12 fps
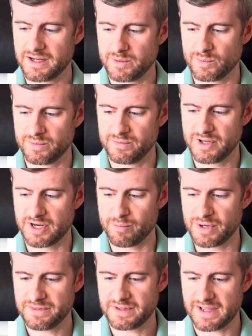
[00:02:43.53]
And a
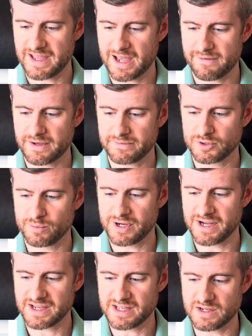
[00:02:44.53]
month and a half after
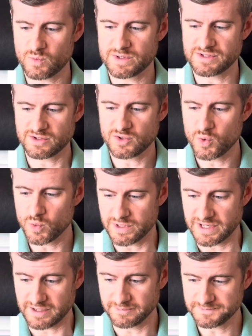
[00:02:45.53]
buying it, it wasn't
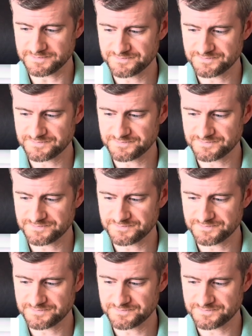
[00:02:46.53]
cooling.